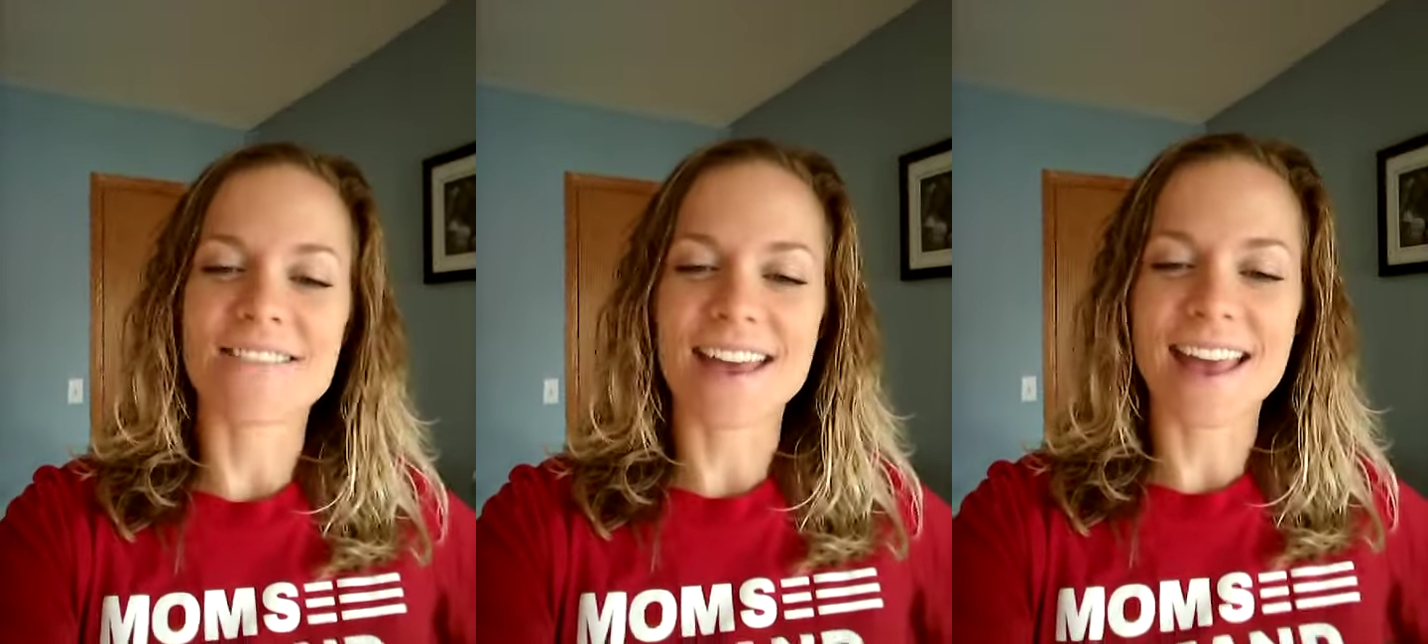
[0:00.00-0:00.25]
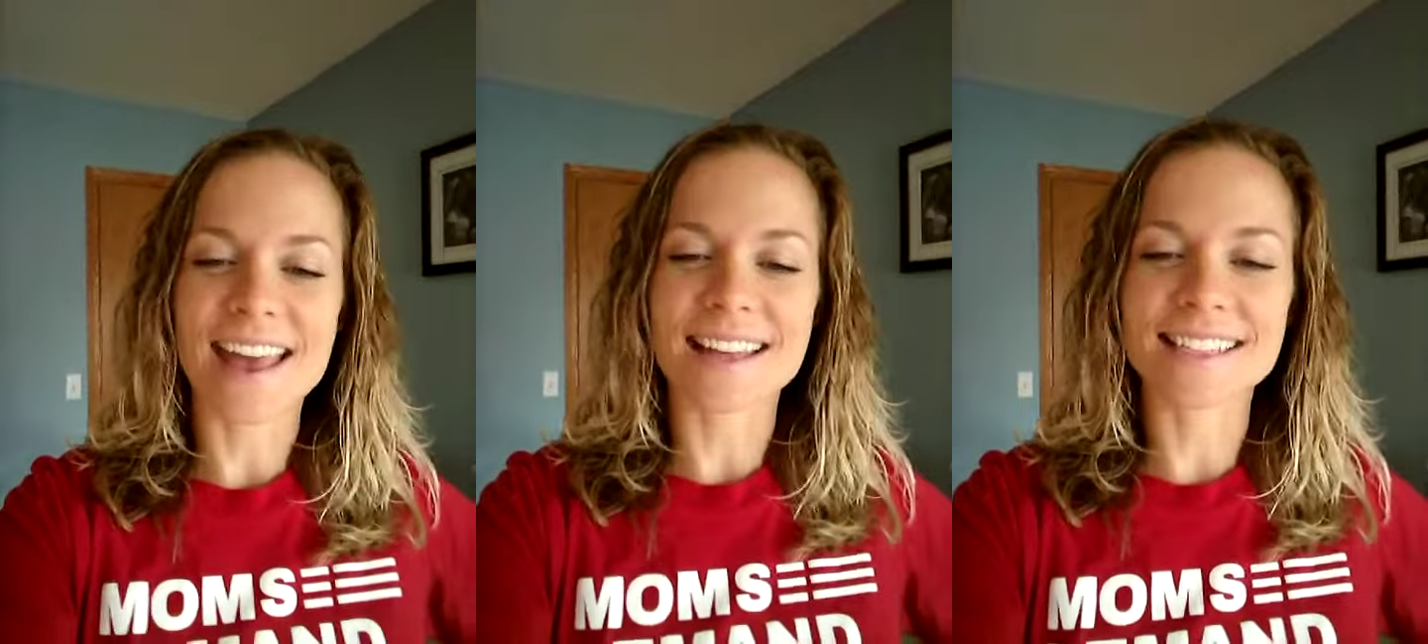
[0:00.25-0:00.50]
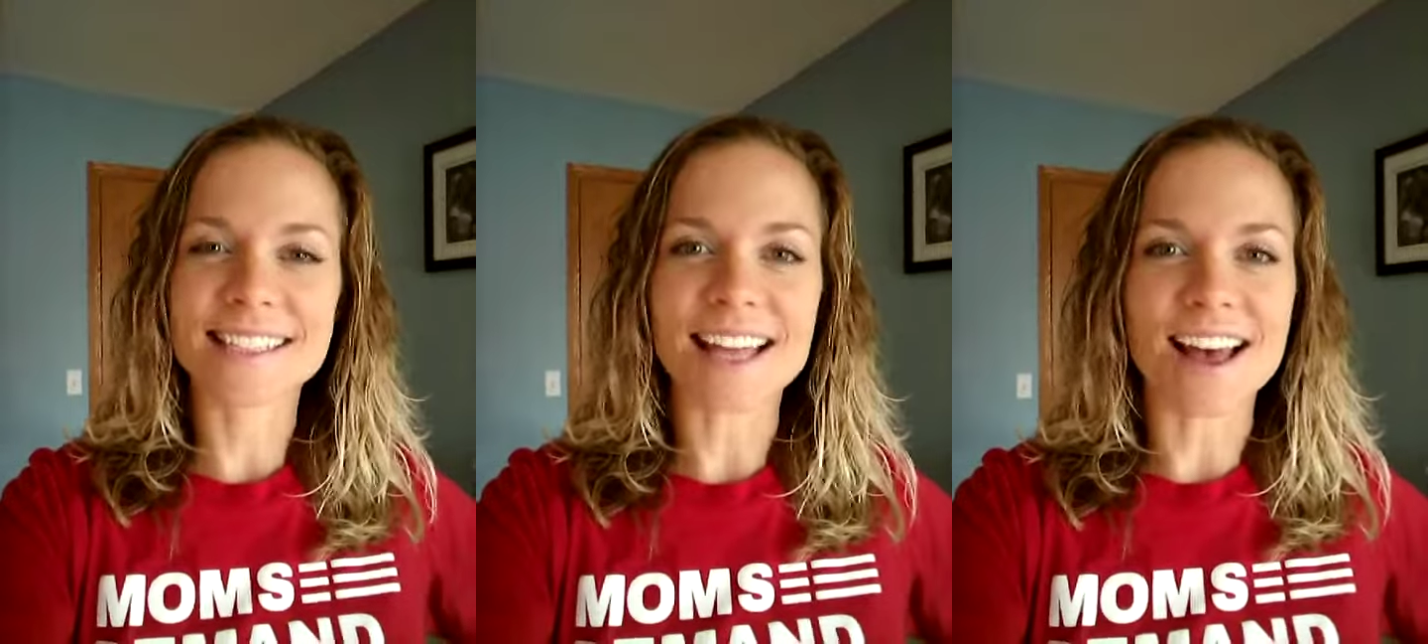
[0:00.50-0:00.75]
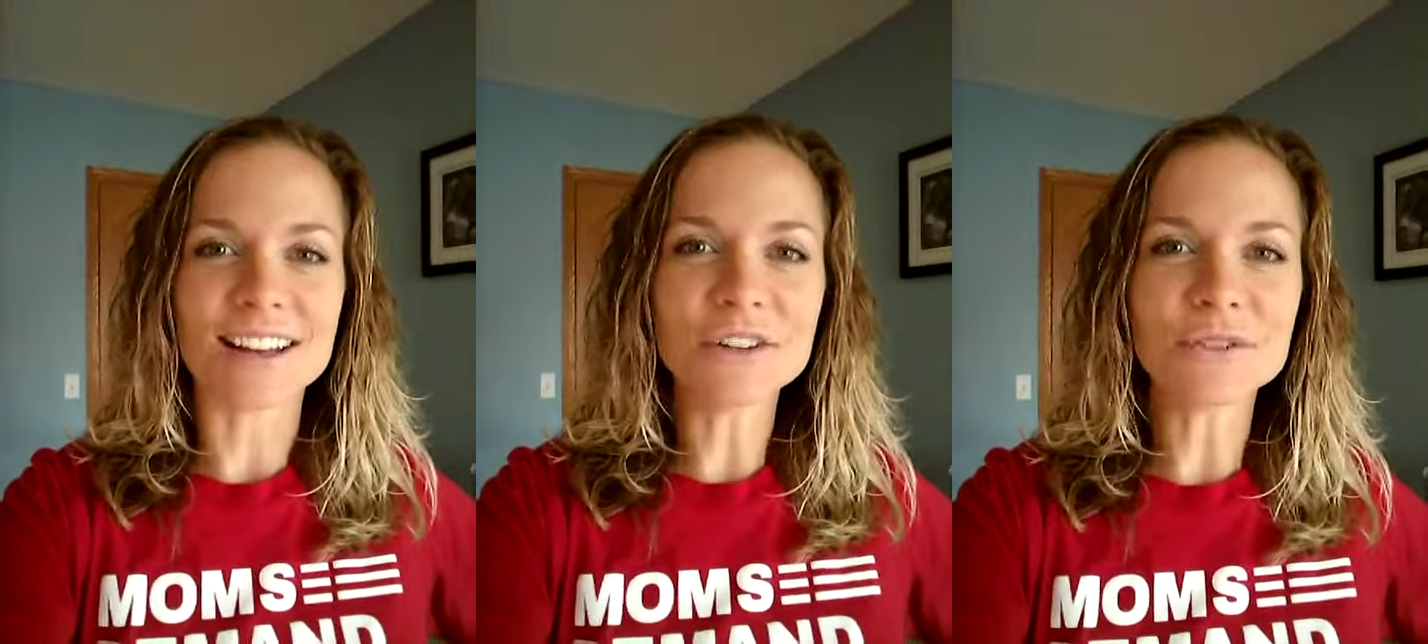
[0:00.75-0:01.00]
a
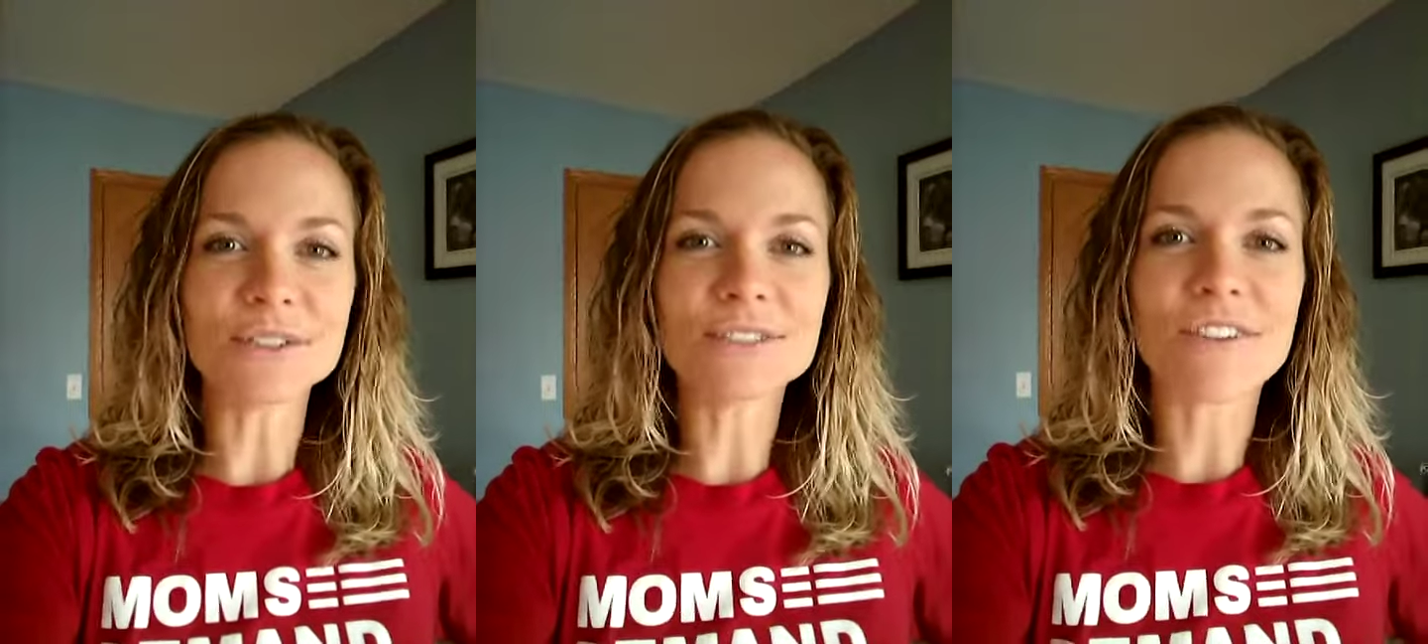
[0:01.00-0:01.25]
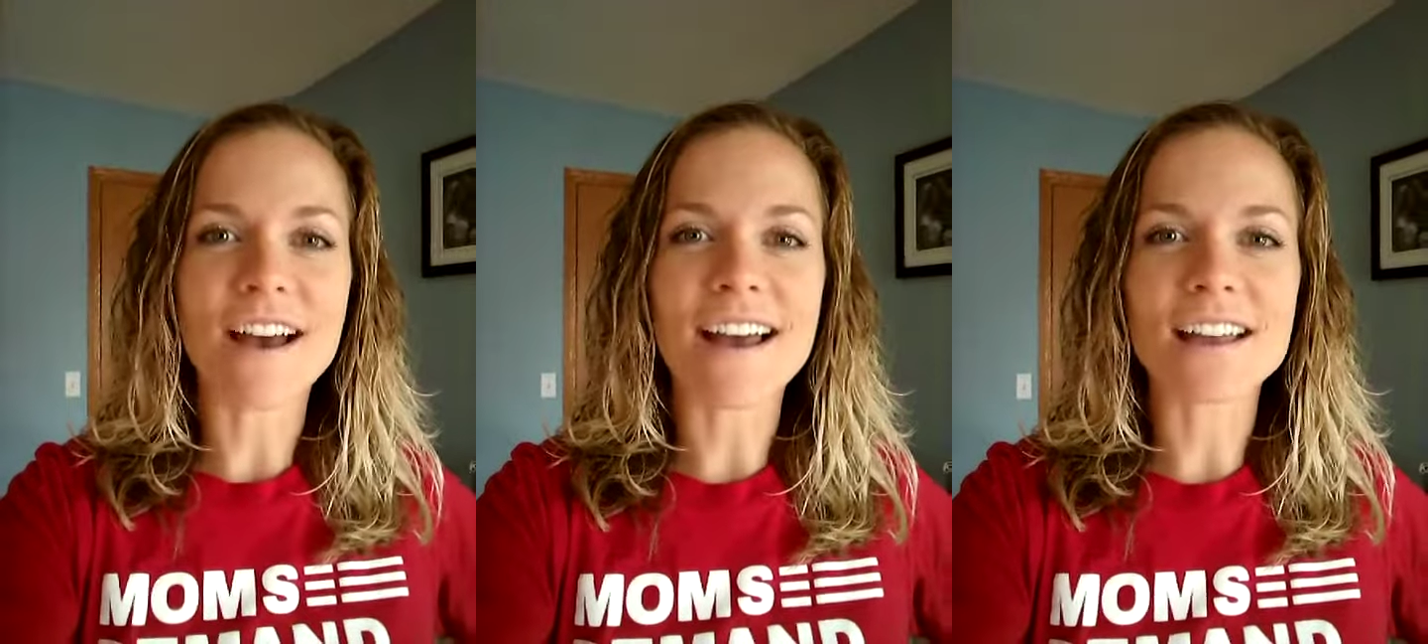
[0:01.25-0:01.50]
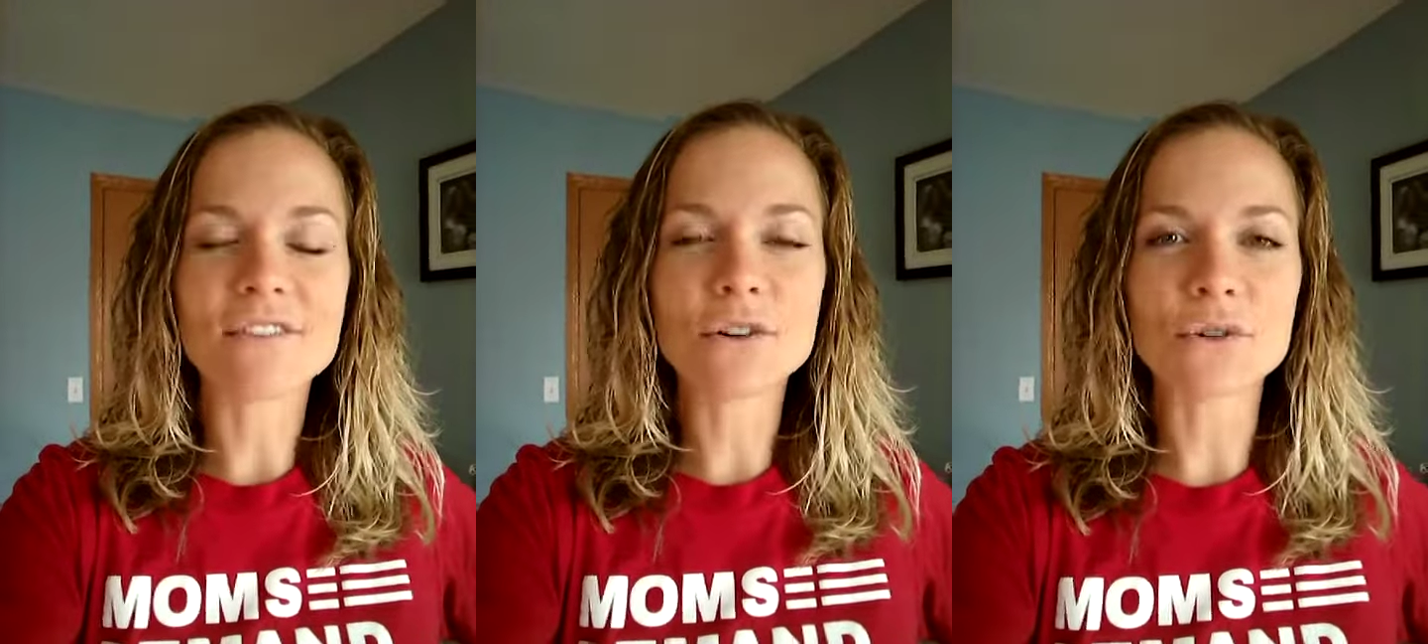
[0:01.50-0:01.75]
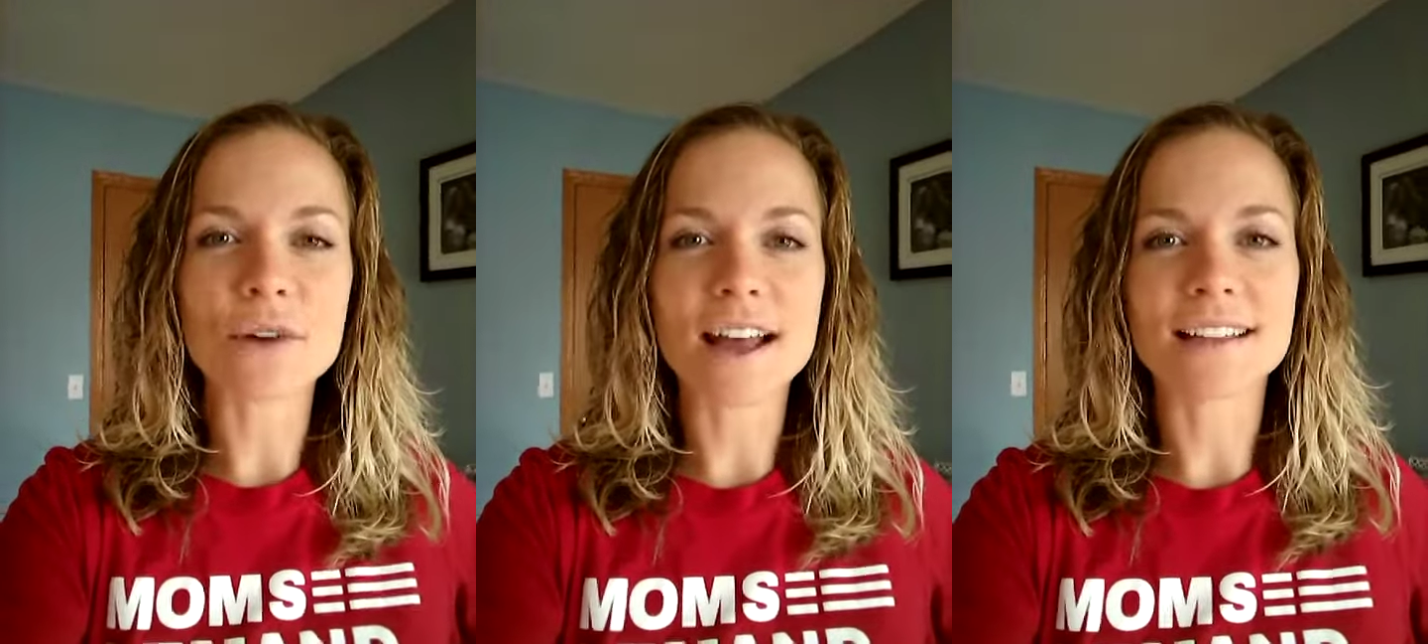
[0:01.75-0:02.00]
son who's five
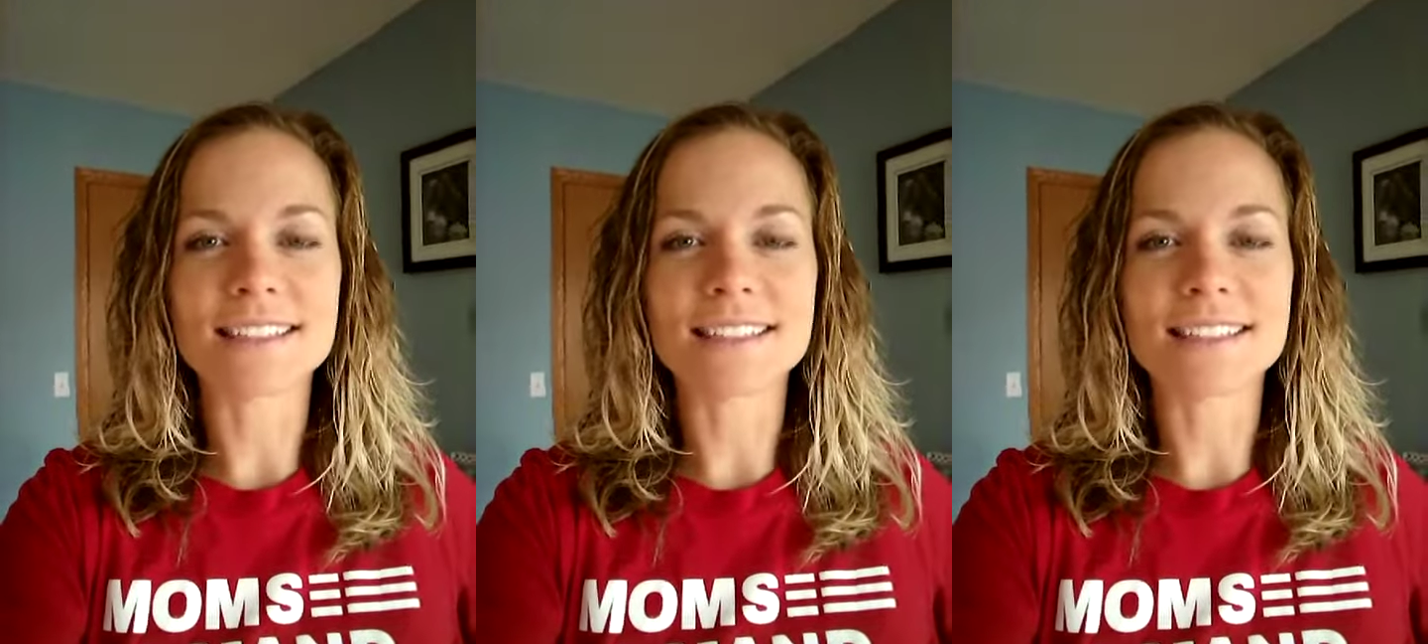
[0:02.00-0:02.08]
who has